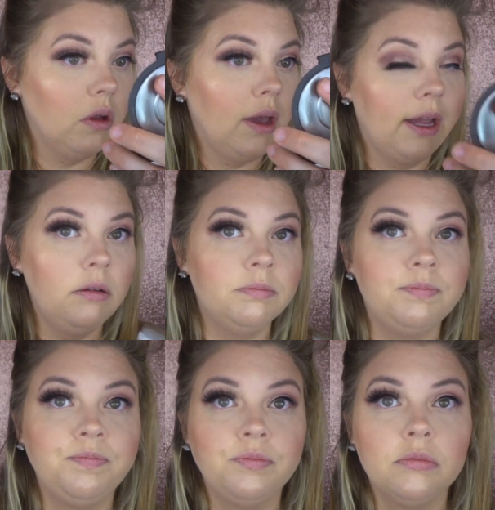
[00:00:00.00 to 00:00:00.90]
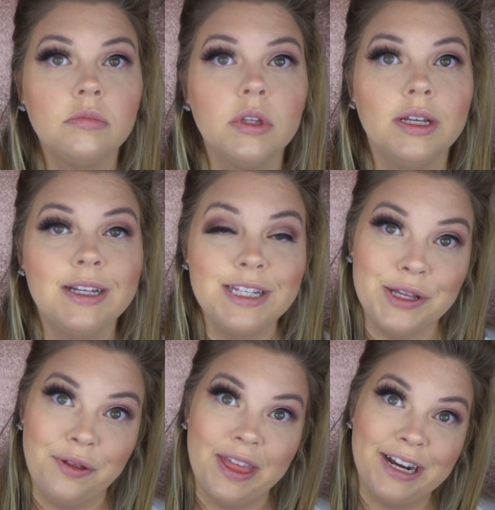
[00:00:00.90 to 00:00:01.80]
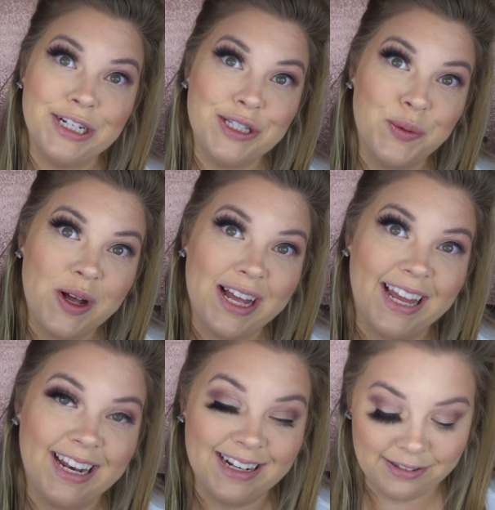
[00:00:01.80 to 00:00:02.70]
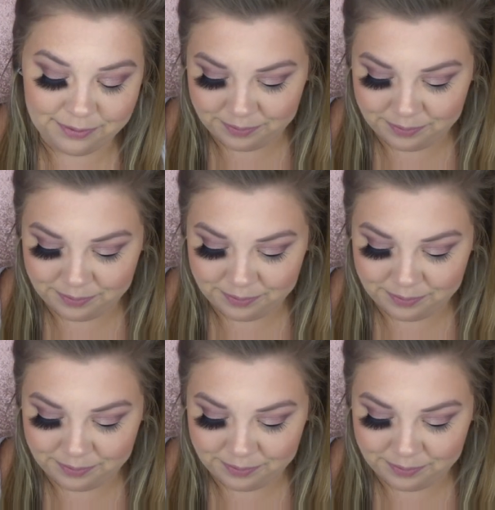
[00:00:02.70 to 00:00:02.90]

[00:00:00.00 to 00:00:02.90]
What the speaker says: Okay, so So there's one.